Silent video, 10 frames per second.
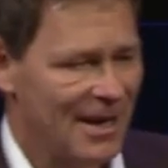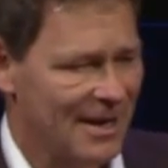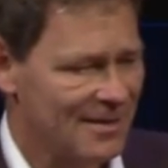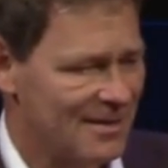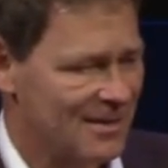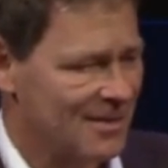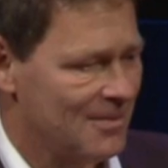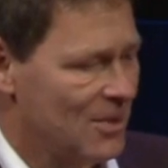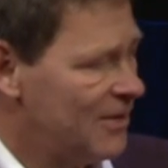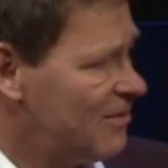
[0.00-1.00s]
and
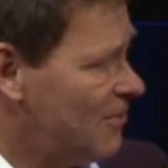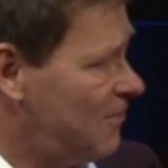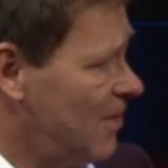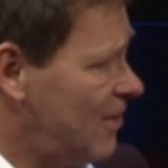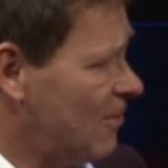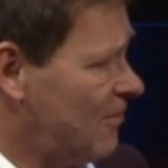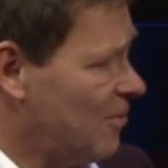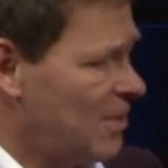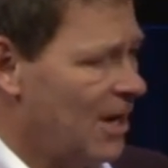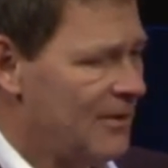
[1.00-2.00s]
uh, lots of lots of
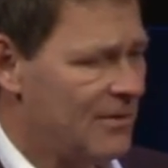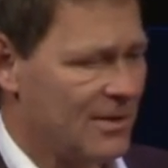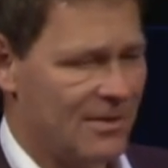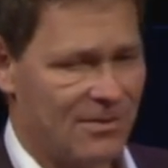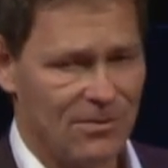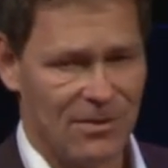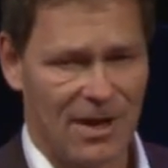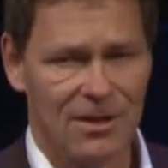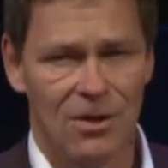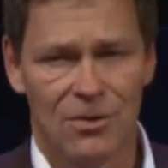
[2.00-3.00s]
supplies to, to
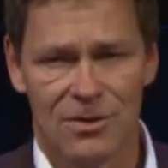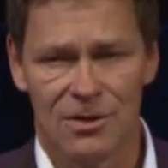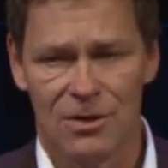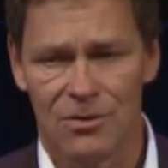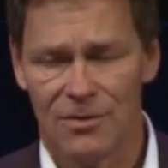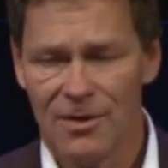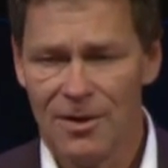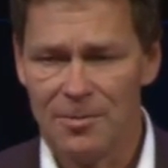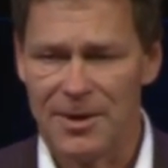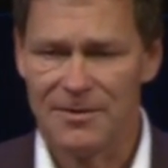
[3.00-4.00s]
unload and load.
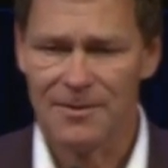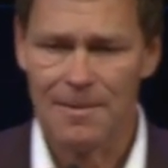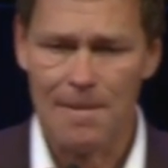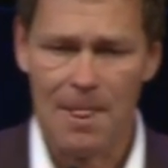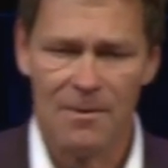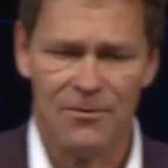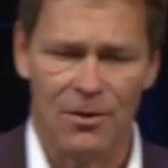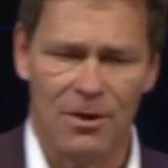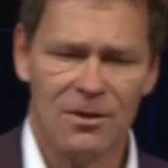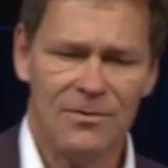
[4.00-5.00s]
But
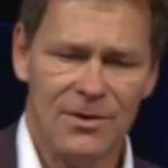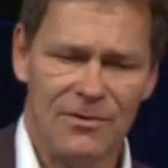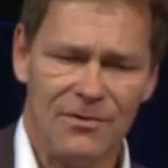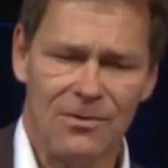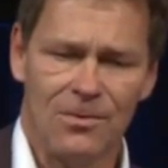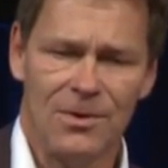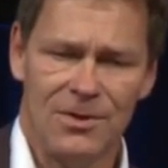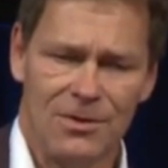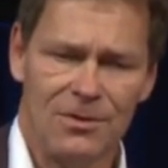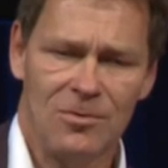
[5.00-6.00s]
for all of these, we're
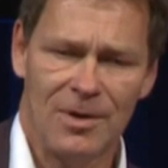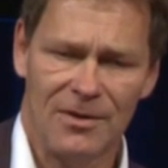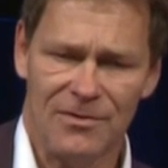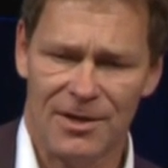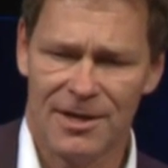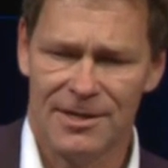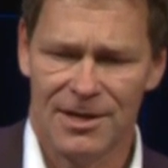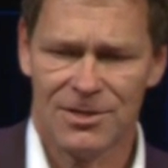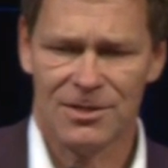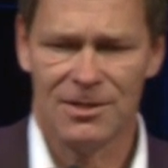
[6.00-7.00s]
the only ones that can
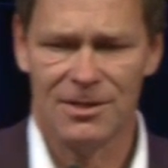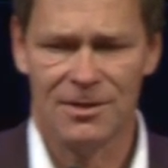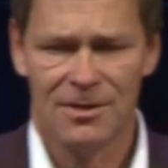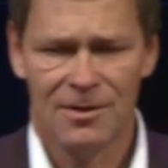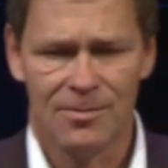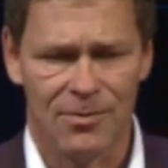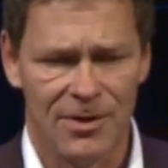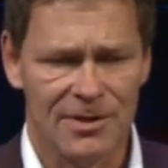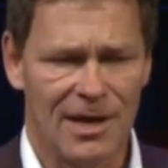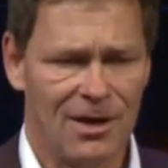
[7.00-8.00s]
actually
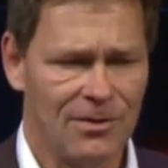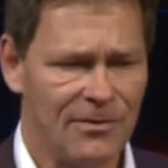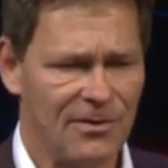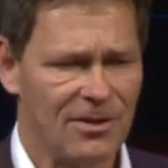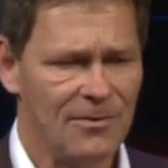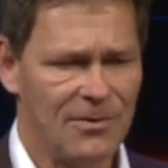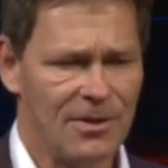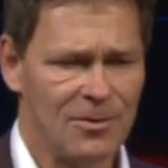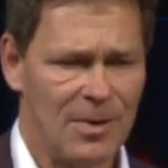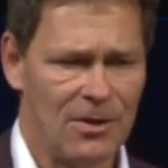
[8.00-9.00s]
bring down
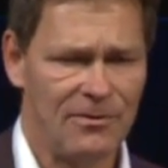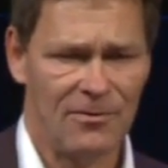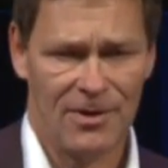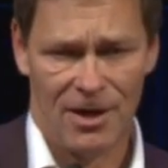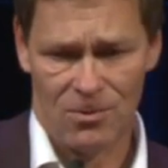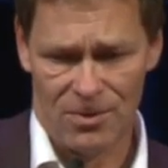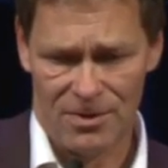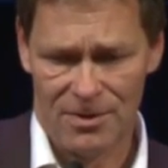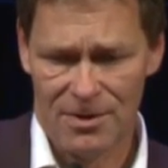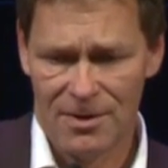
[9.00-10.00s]
significant amounts of
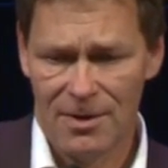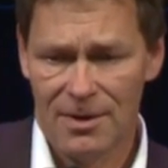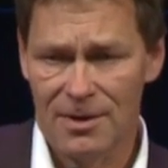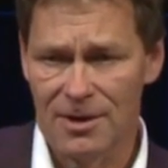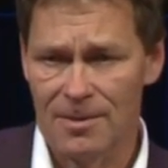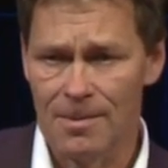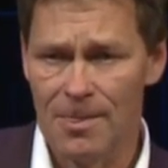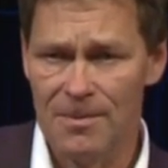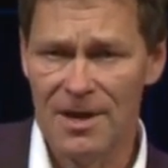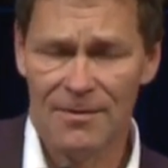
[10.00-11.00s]
hardware.
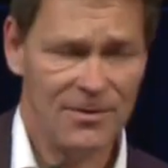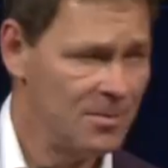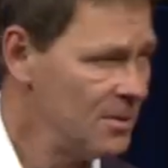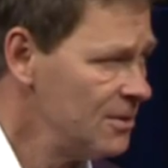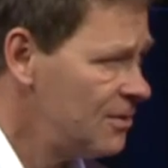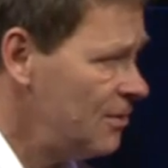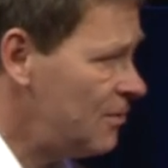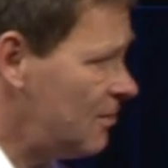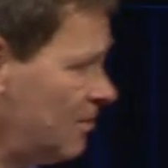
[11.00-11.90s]
Um, we have the ability,